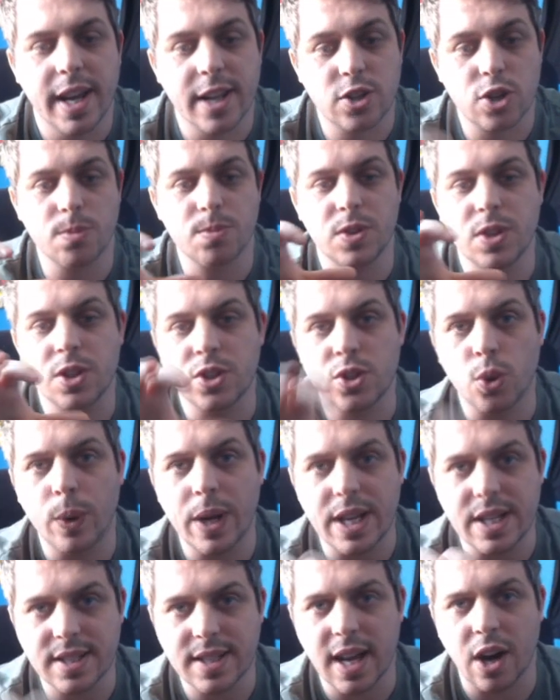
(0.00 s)
terms of the story
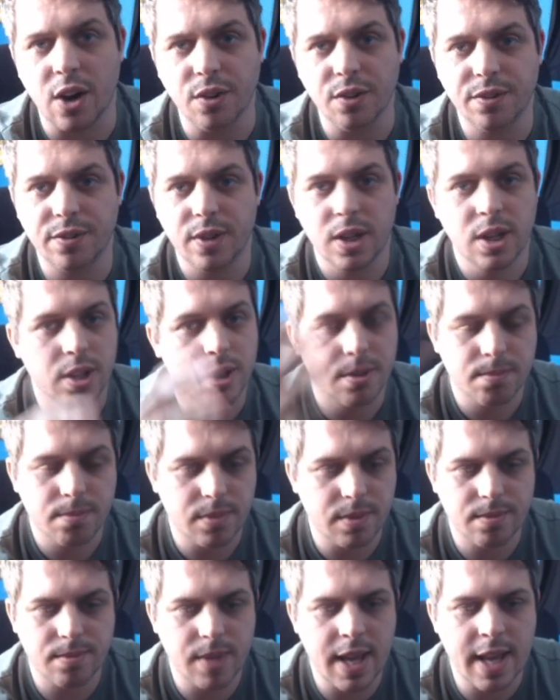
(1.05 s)
itself,
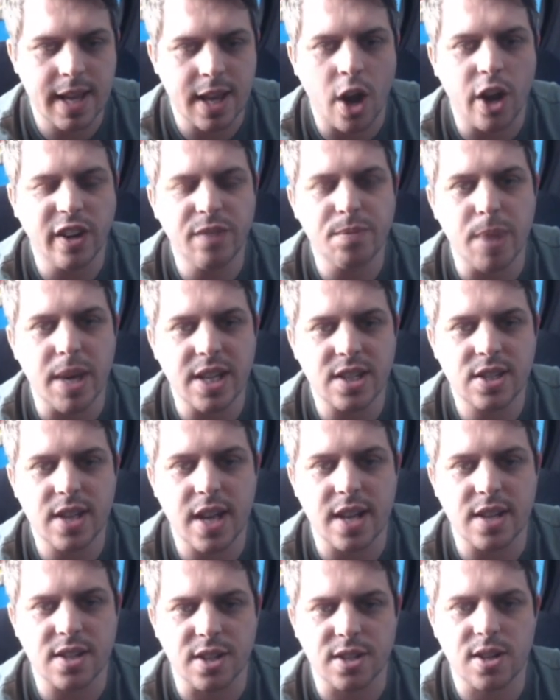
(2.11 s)
it kind of makes sense.